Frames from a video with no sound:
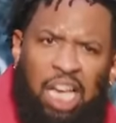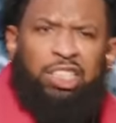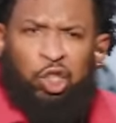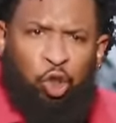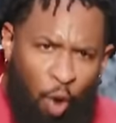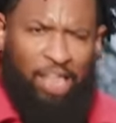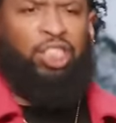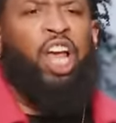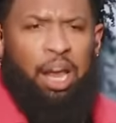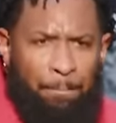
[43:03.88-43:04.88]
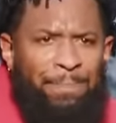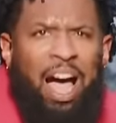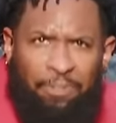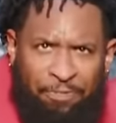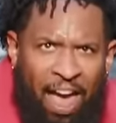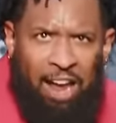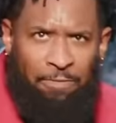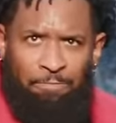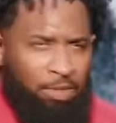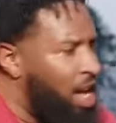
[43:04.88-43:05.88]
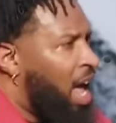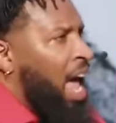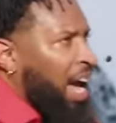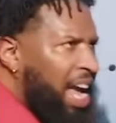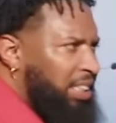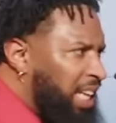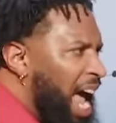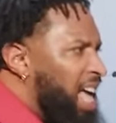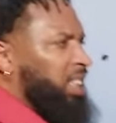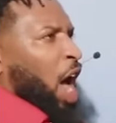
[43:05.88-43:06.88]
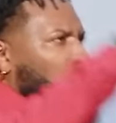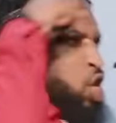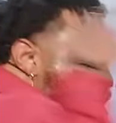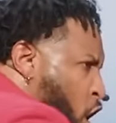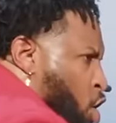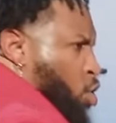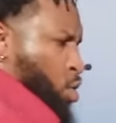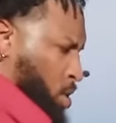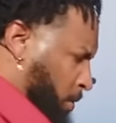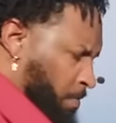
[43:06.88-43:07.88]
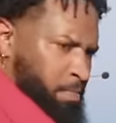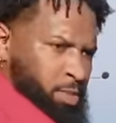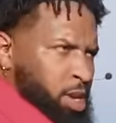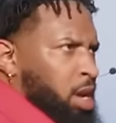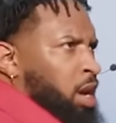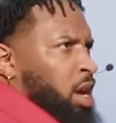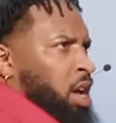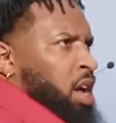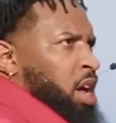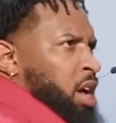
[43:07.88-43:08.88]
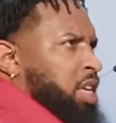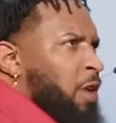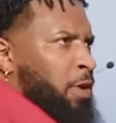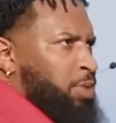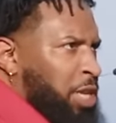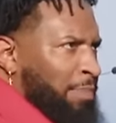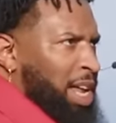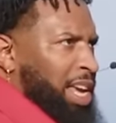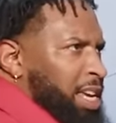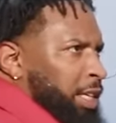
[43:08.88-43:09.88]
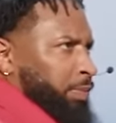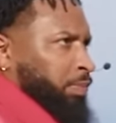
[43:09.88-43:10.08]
he's stretching my faith. He says, You give them something to eat.